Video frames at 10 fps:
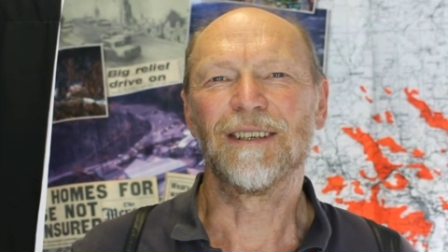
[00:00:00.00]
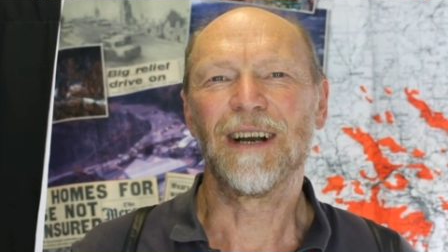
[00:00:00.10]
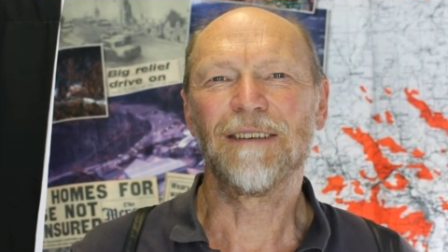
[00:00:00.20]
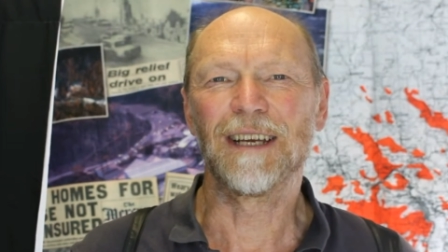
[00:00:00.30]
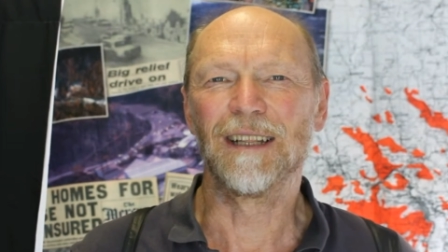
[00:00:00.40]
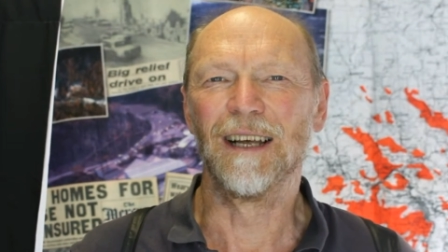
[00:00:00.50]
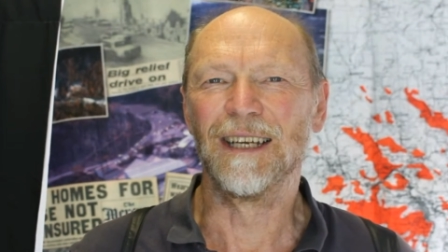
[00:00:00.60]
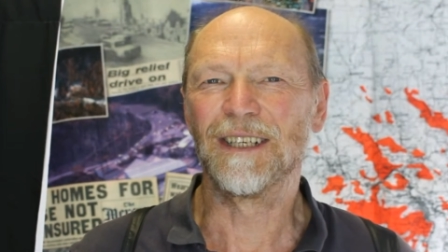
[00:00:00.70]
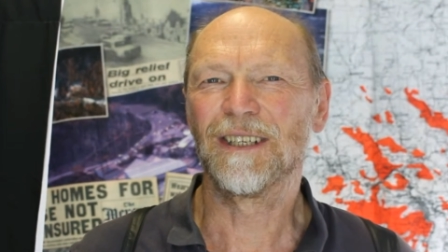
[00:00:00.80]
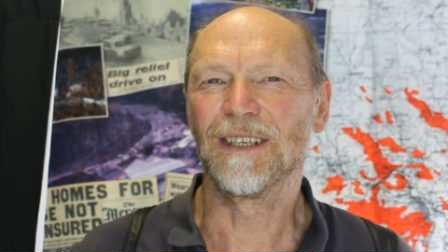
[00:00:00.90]
traffic
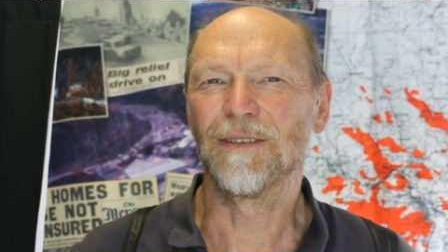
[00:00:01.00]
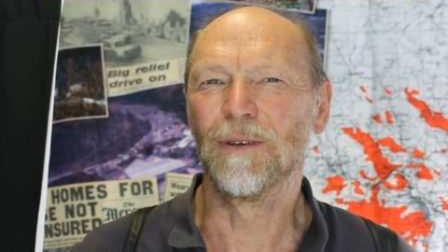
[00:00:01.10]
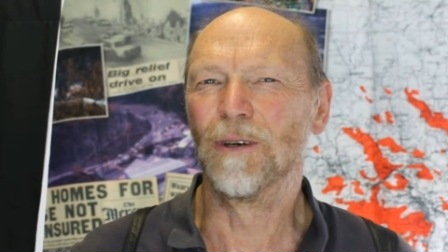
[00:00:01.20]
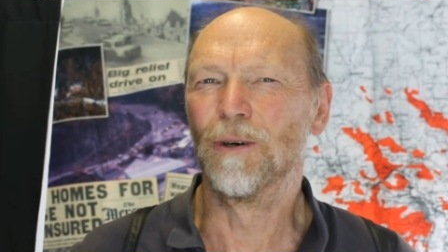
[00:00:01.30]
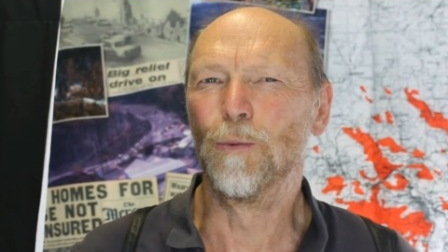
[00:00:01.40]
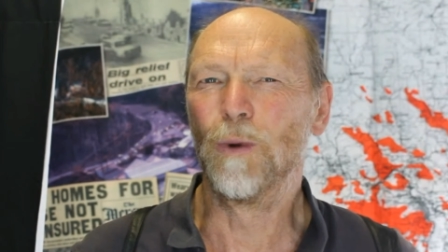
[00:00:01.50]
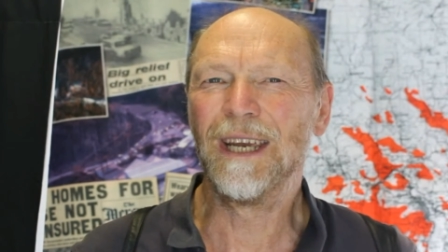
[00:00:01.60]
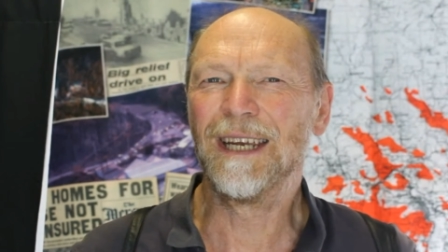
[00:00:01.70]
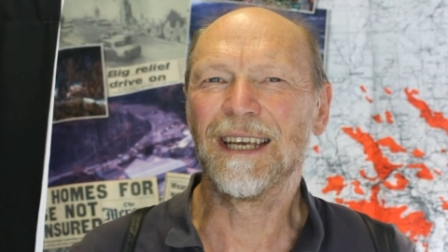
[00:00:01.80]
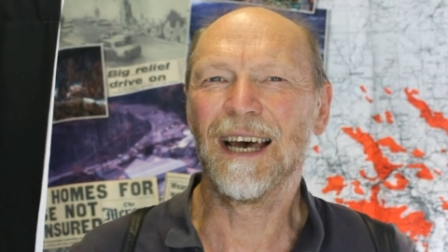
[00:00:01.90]
lights just were all weird